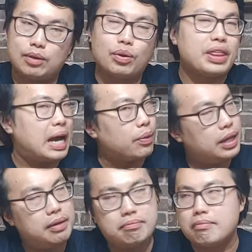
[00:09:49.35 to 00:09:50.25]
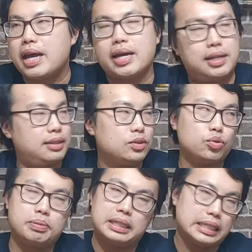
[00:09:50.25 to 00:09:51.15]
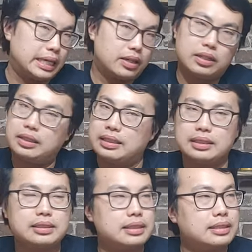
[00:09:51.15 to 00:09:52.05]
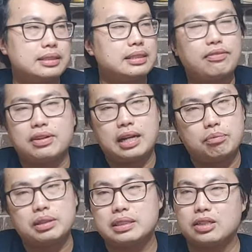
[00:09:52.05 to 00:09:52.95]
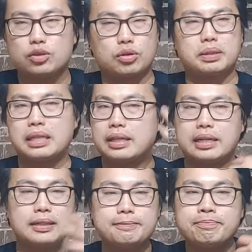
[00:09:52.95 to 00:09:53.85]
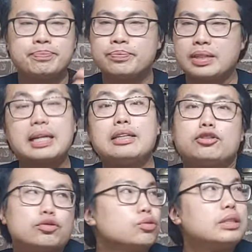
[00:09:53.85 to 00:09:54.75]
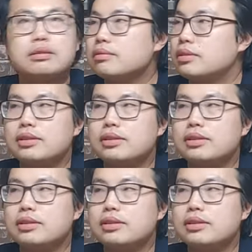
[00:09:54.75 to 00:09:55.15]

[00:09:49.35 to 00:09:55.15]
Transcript: Again, without that, man, this would be a dinger. This this is definitely an A plus territory. But then like, again, you're losing.